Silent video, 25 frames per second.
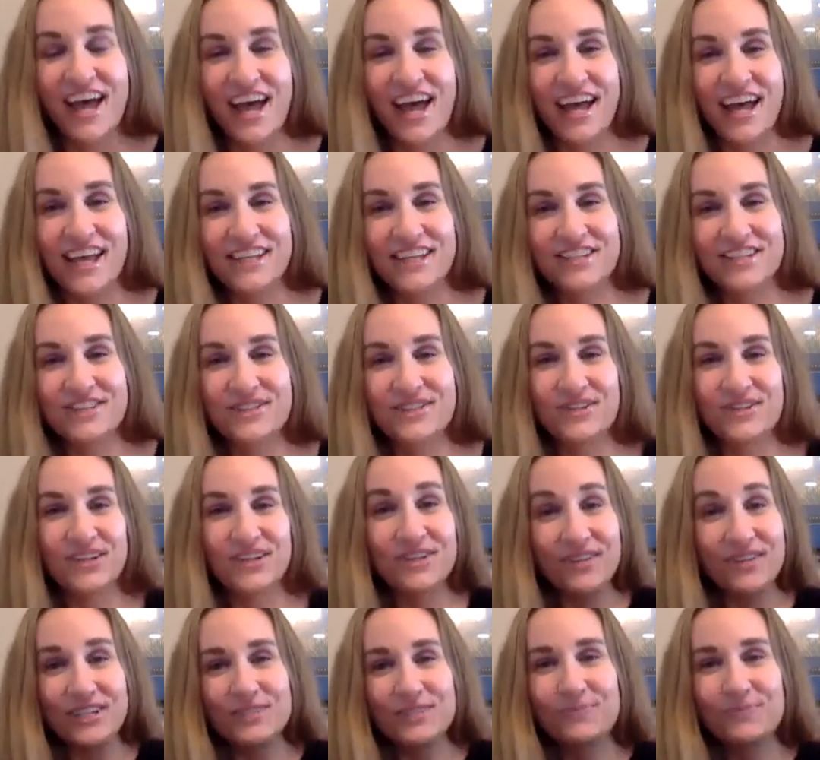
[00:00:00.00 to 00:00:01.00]
And so
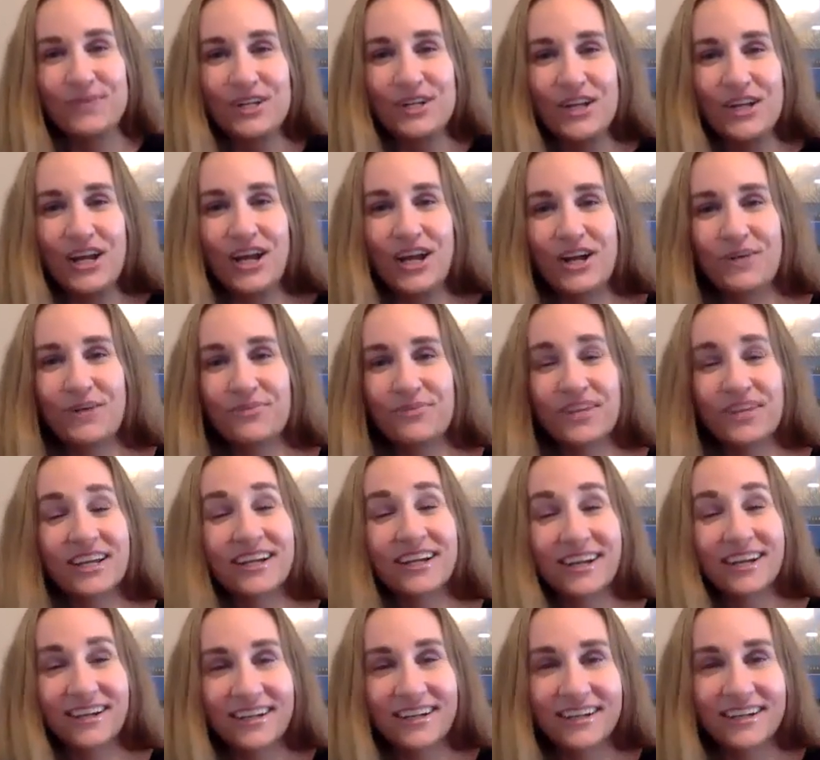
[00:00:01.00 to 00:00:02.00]
anyways, but
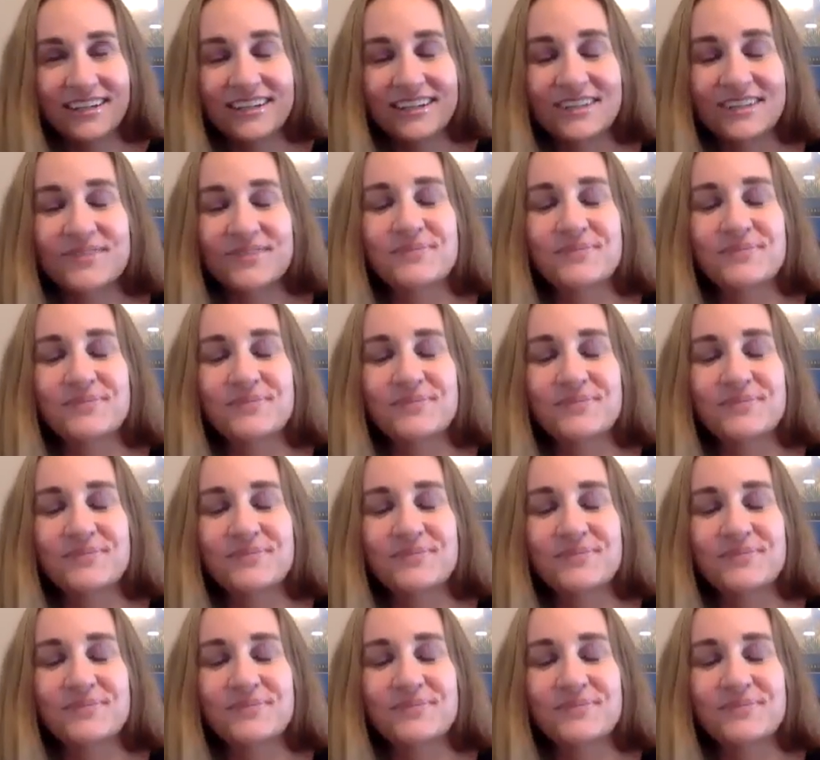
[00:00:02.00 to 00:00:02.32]
thank God